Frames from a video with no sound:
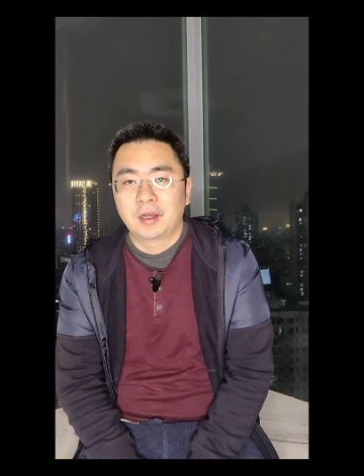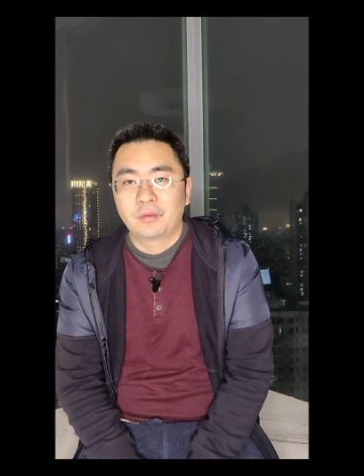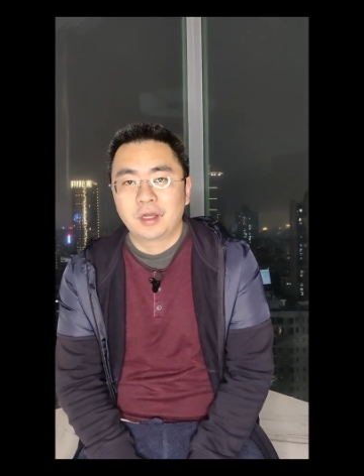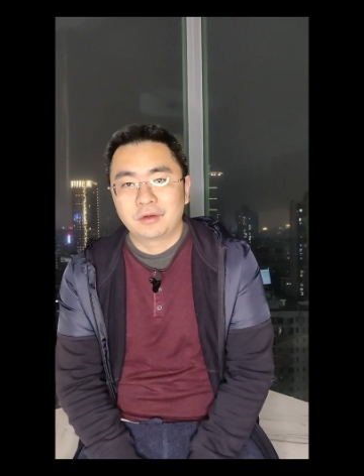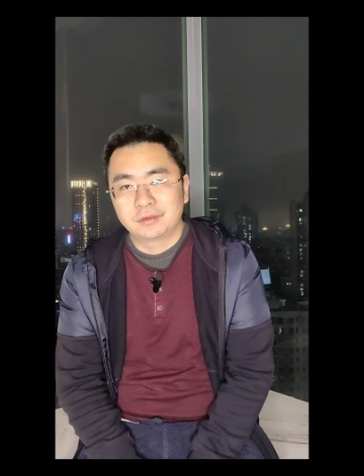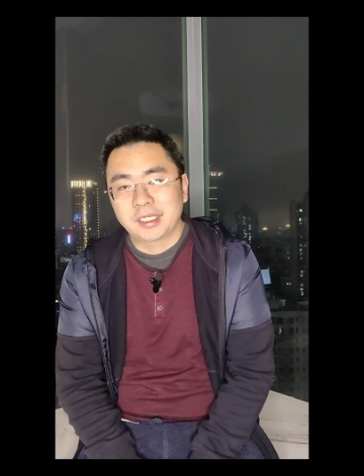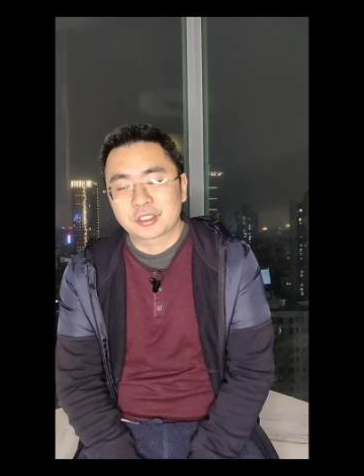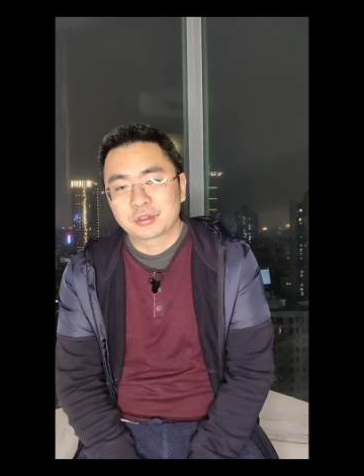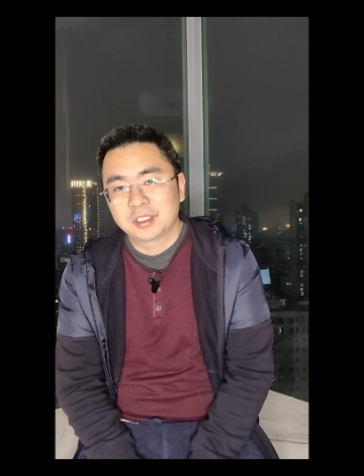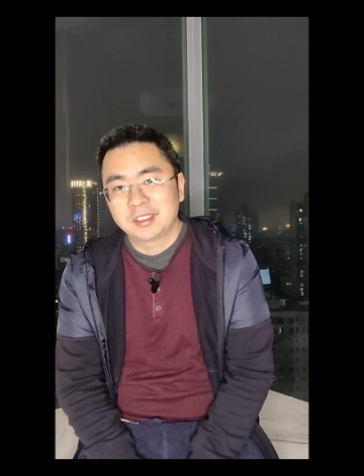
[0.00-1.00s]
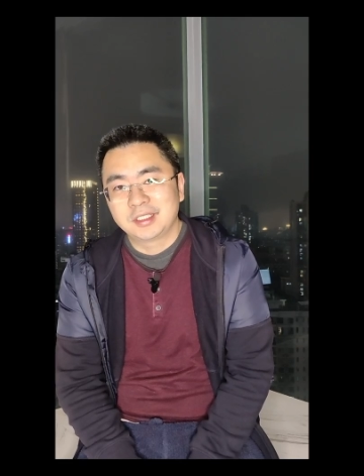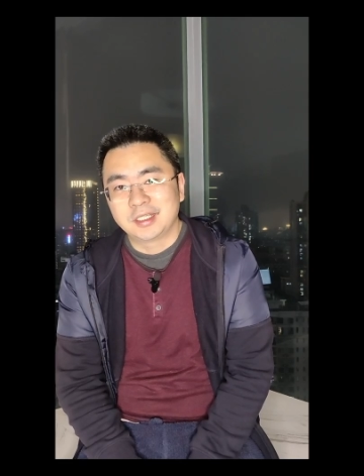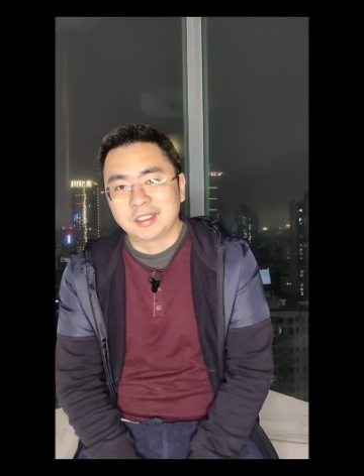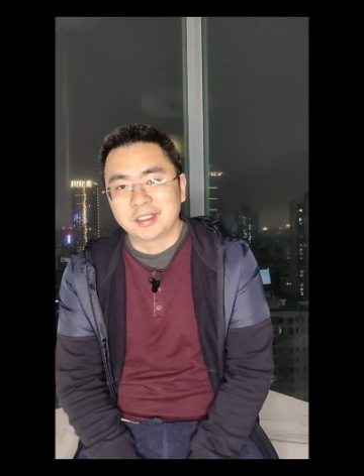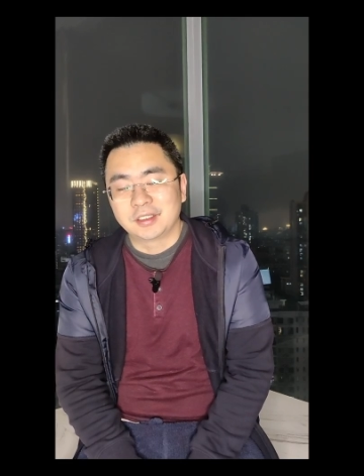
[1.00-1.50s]
Well, actually,
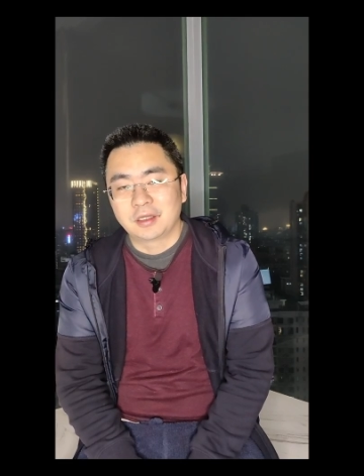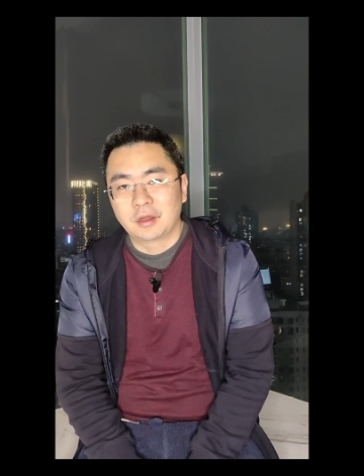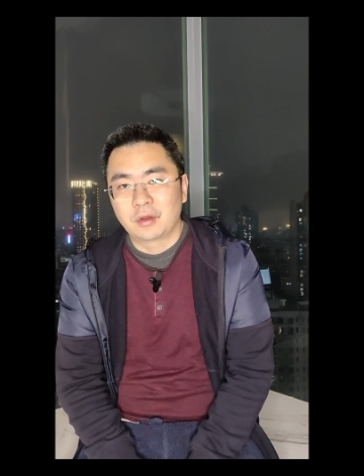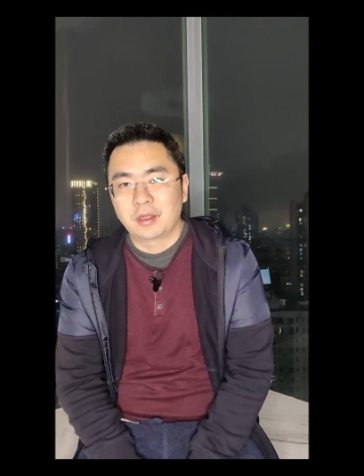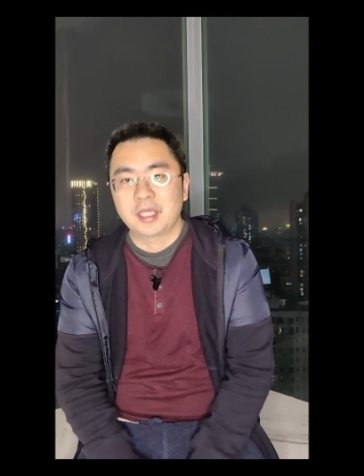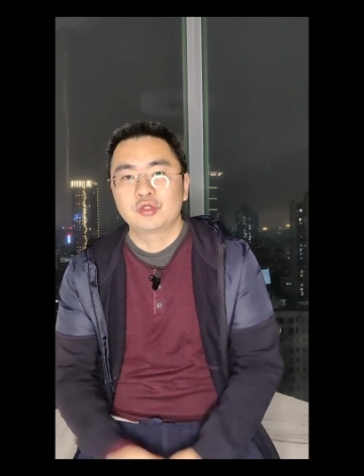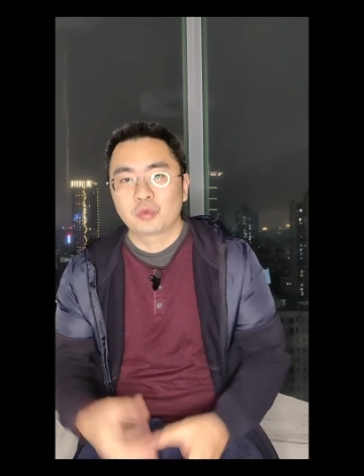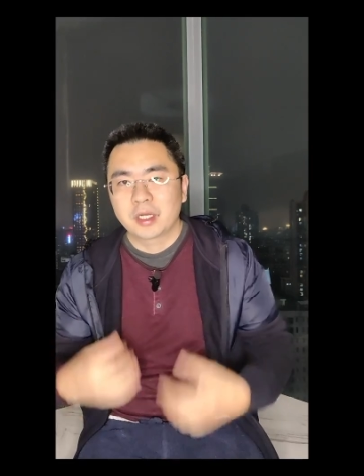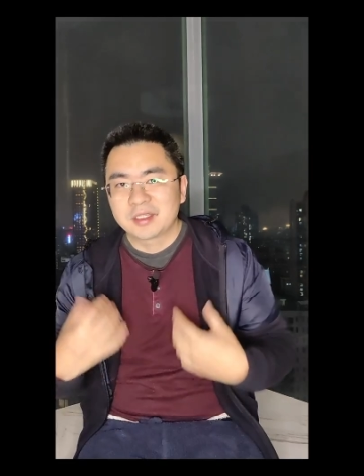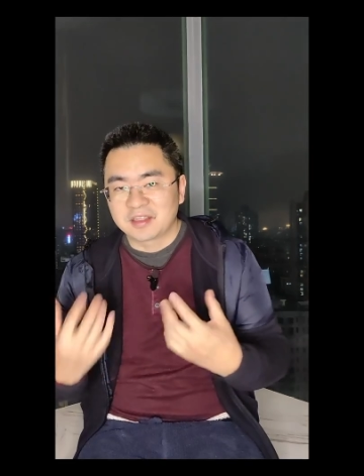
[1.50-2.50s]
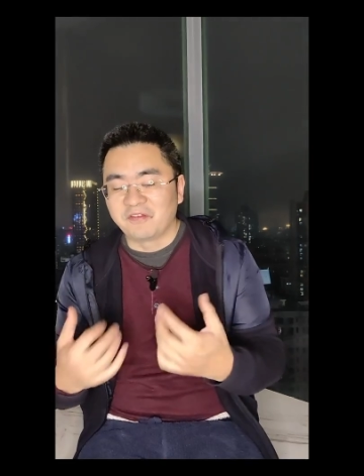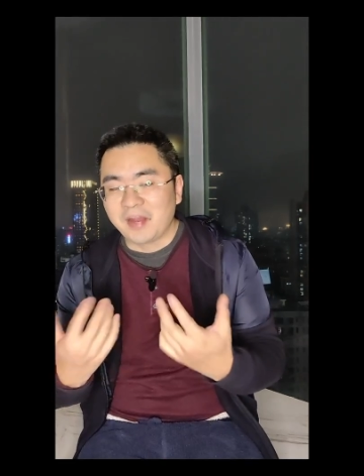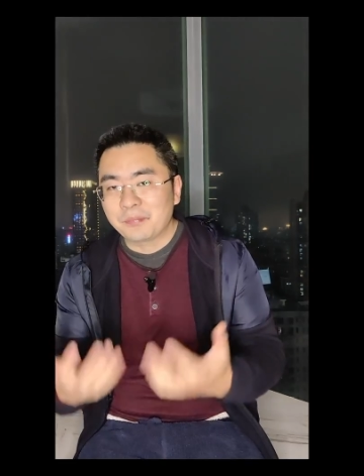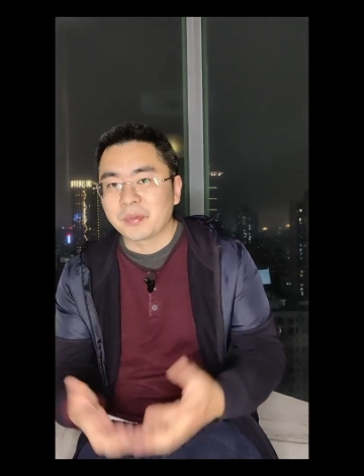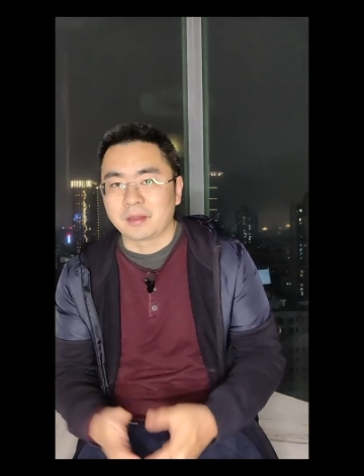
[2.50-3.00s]
Edgeware is
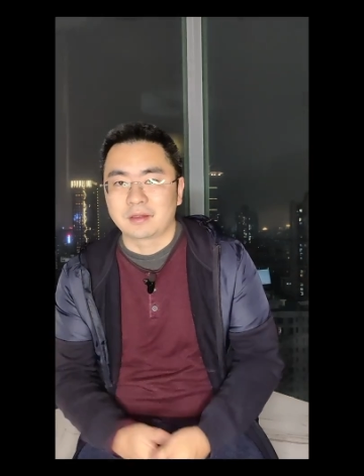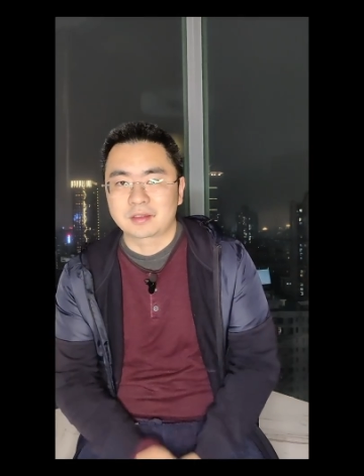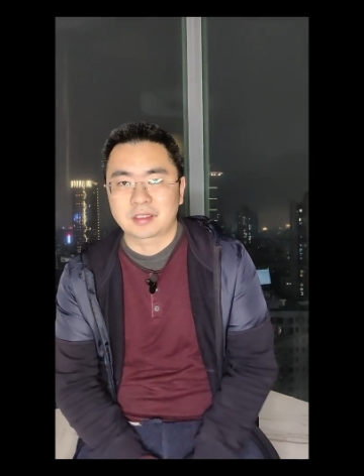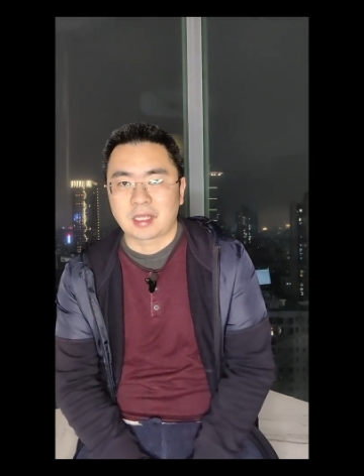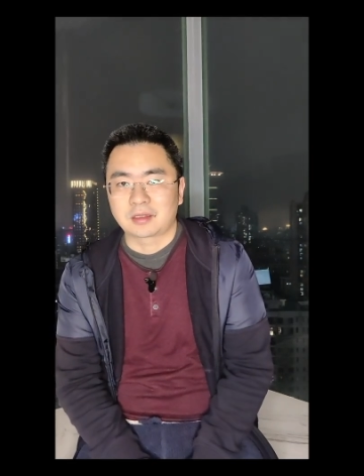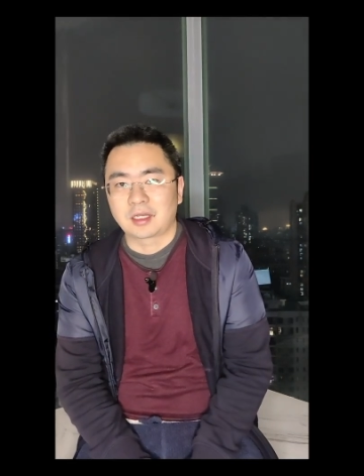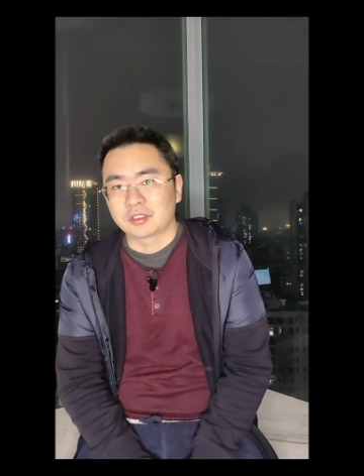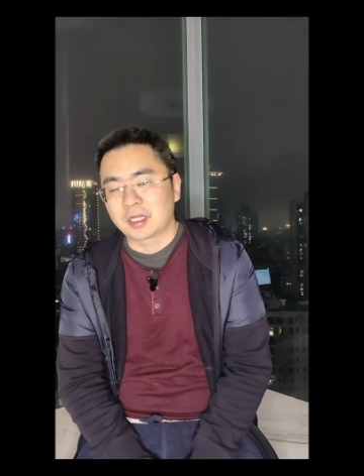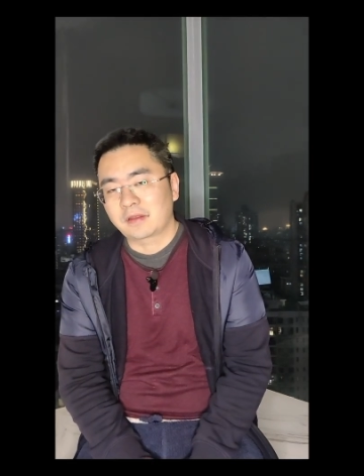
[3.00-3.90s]
developing this technology.